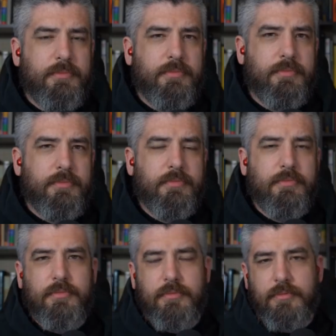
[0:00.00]

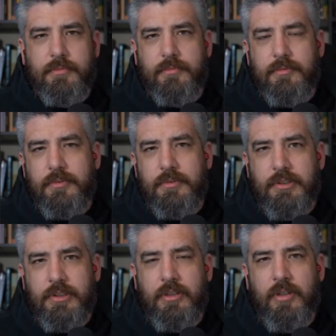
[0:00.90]

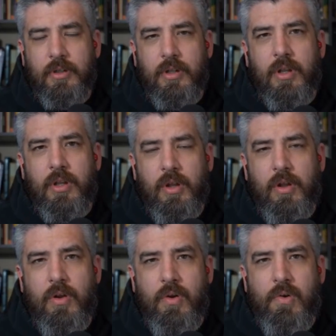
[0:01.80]

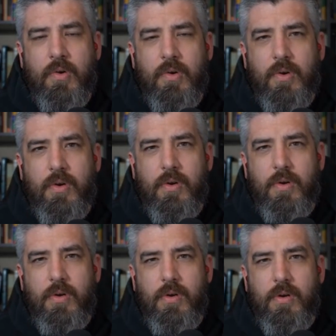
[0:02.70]

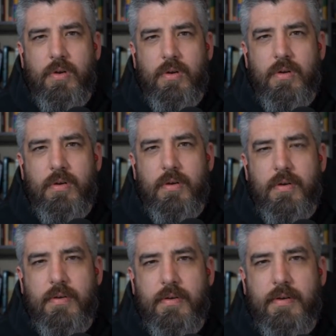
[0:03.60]

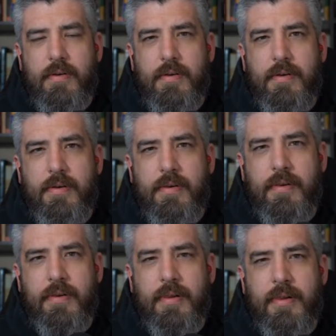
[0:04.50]

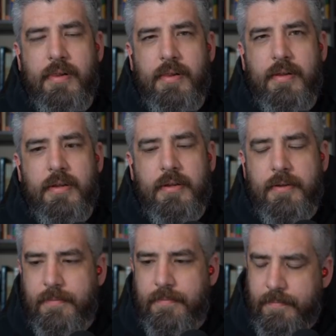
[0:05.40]

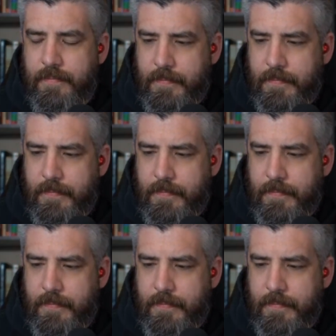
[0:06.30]
(silent)